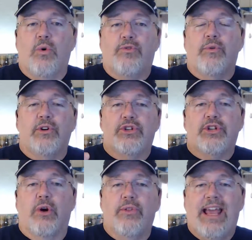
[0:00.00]
and show
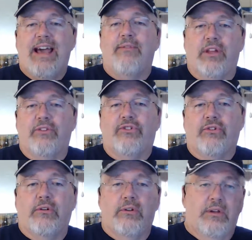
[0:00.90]
the evidence,
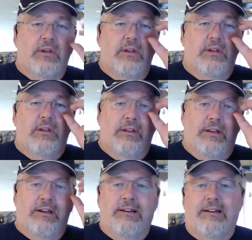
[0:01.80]

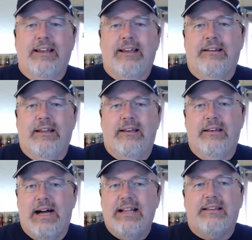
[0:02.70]
and
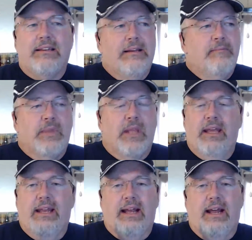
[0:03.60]

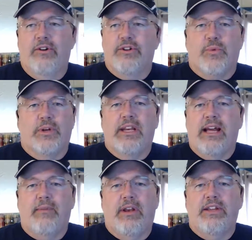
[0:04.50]
I heard this one
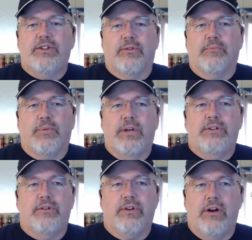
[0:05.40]
denominational preacher
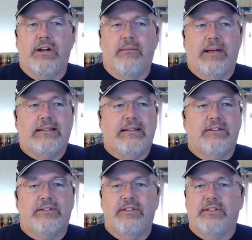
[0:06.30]
talk about this.
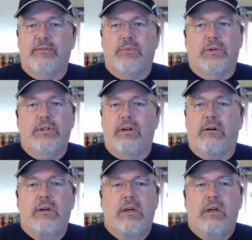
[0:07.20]
He said, well,
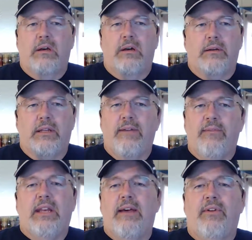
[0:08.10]
giving
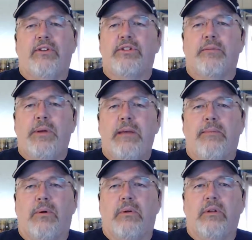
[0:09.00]
the evidence to
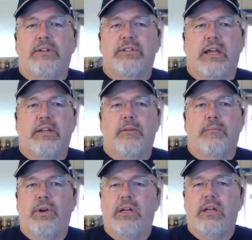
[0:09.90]
people is like you're
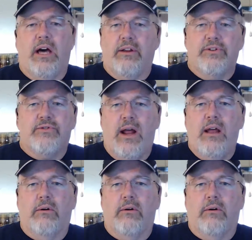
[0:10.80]
putting God on trial,